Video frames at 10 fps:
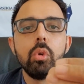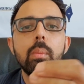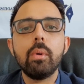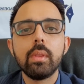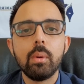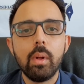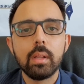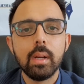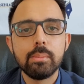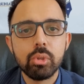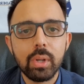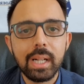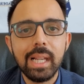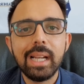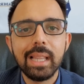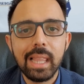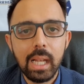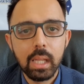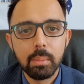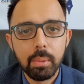you're more than welcome to click the
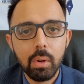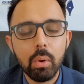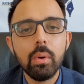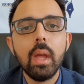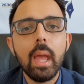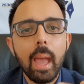link below